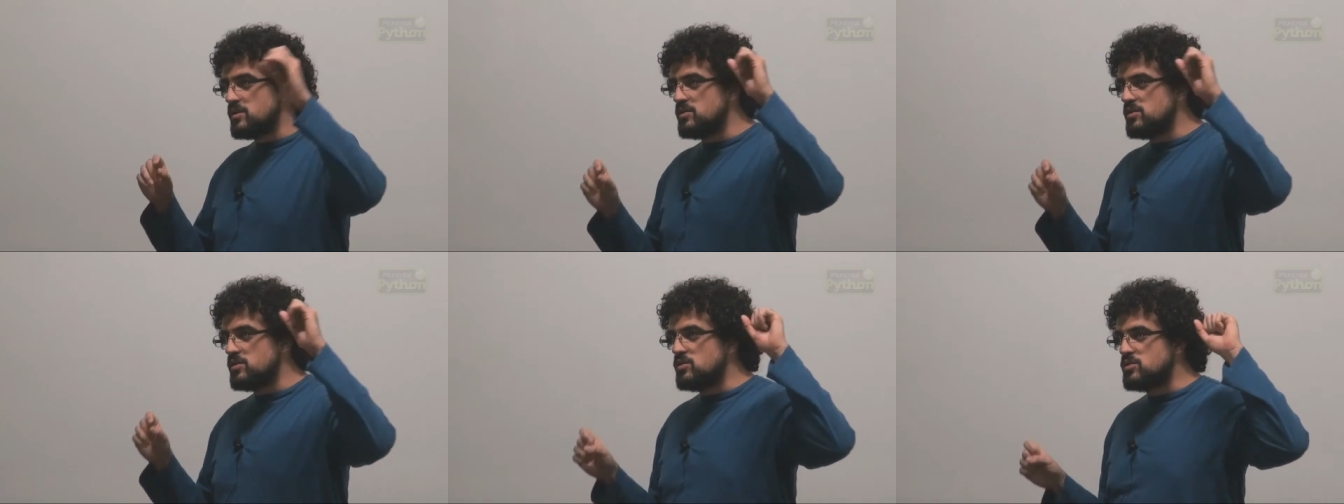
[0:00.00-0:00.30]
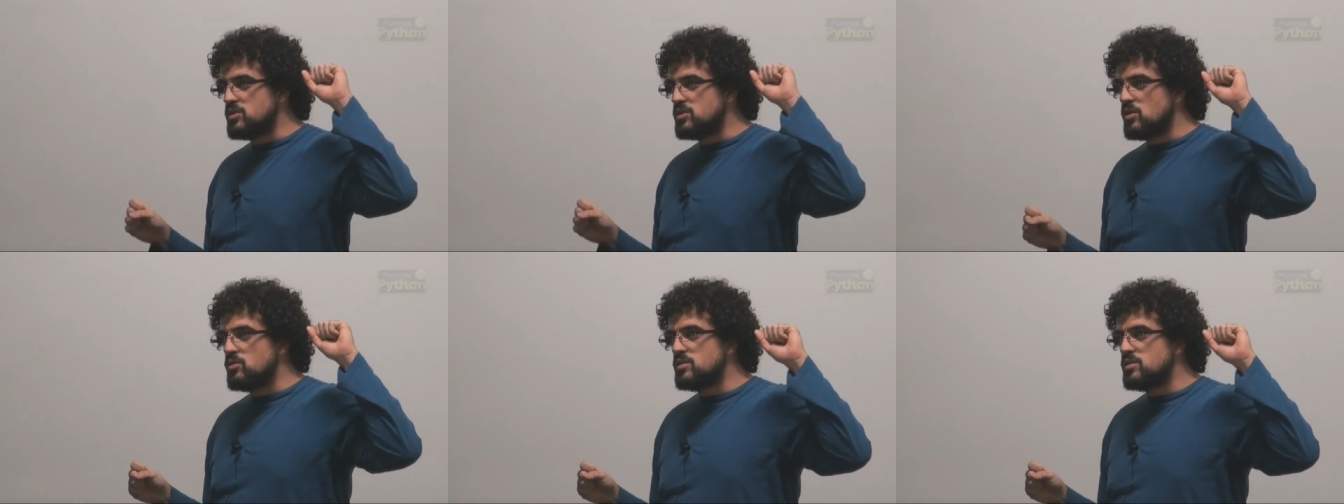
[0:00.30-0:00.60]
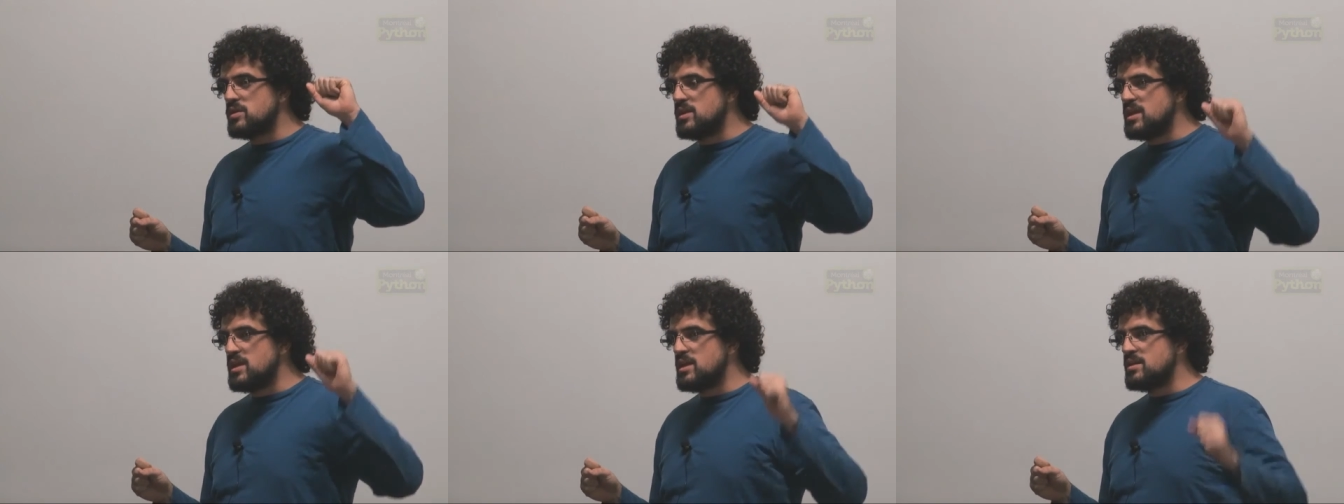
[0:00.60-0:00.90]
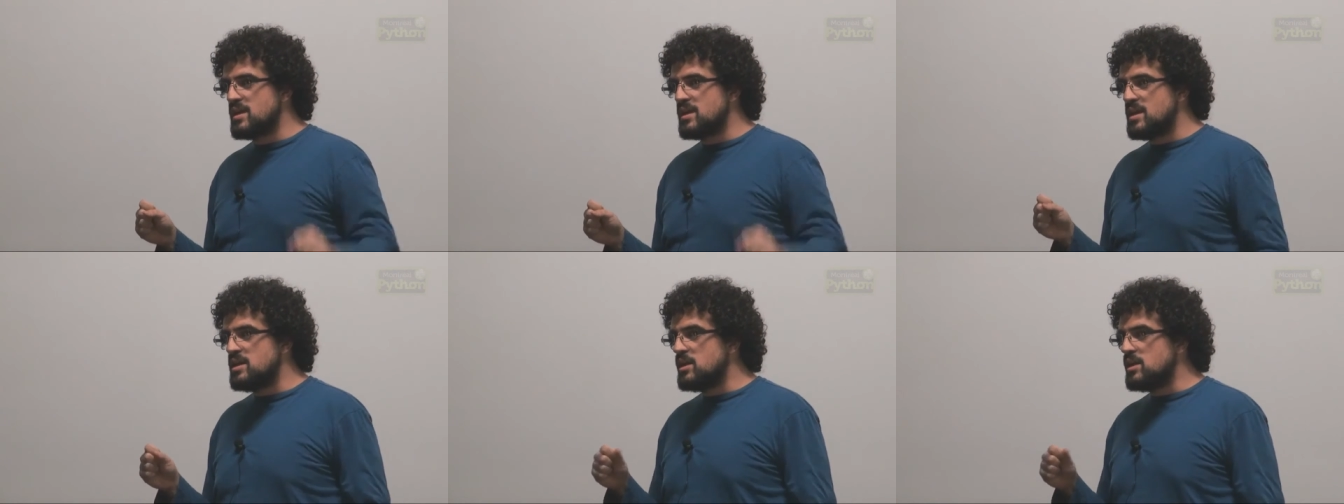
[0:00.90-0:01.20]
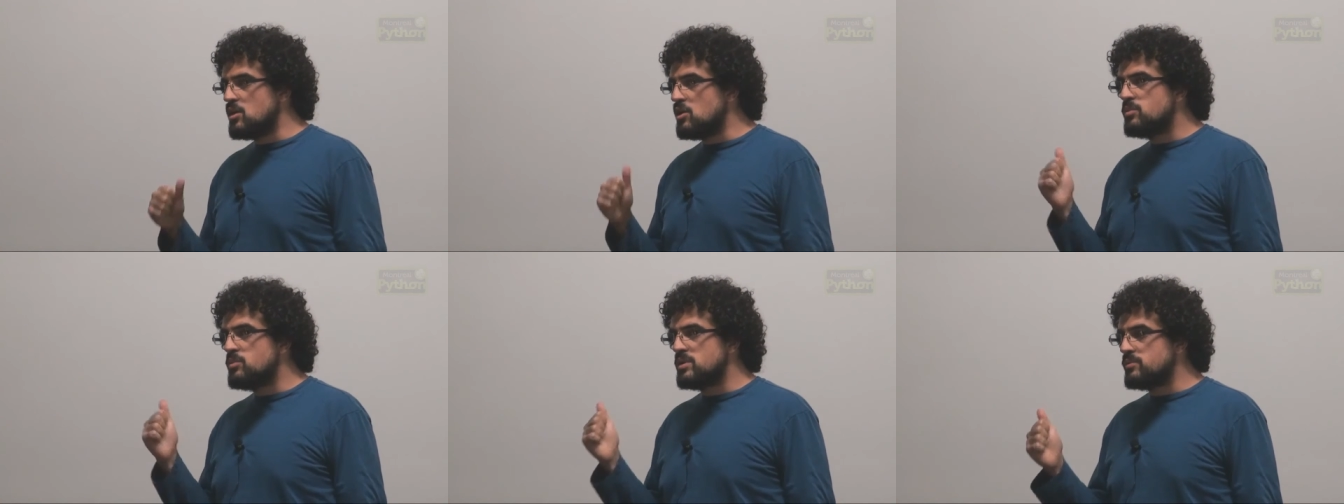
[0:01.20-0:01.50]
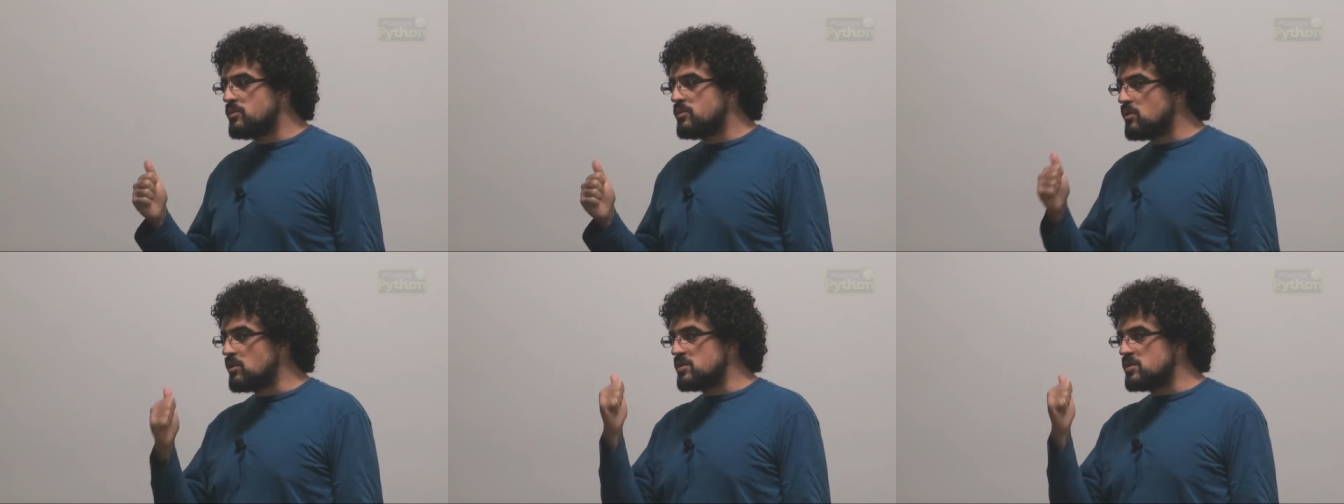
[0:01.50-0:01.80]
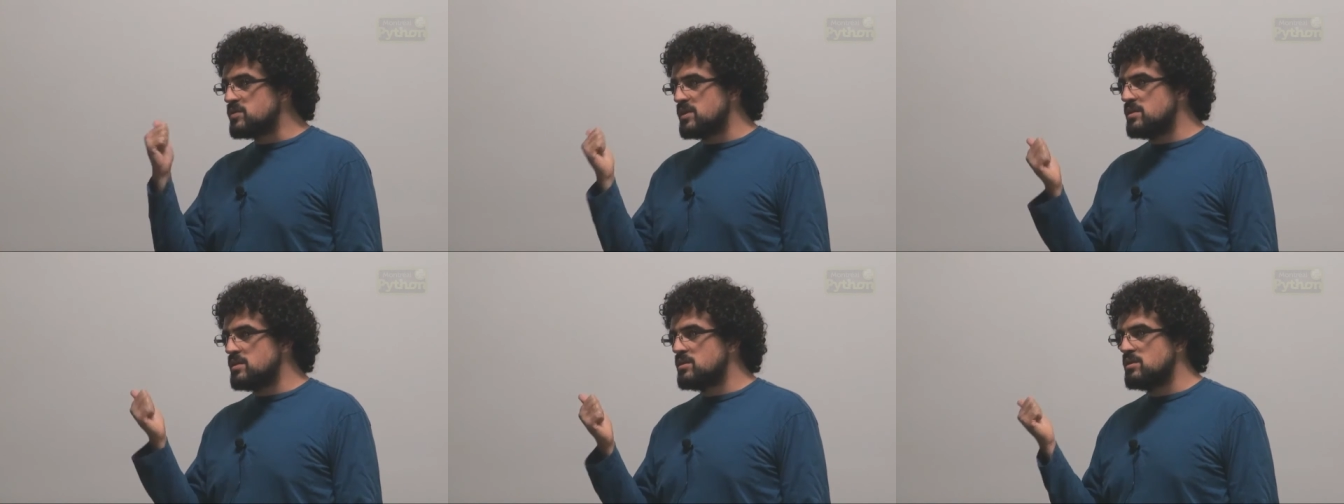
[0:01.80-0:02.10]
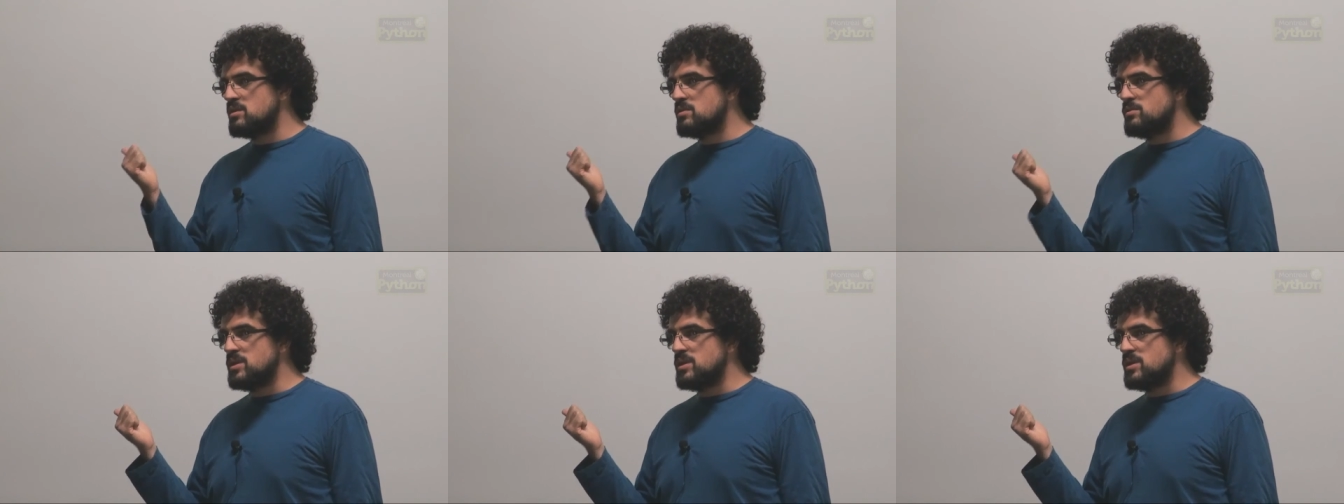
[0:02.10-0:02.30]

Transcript: is you don't need any open ports into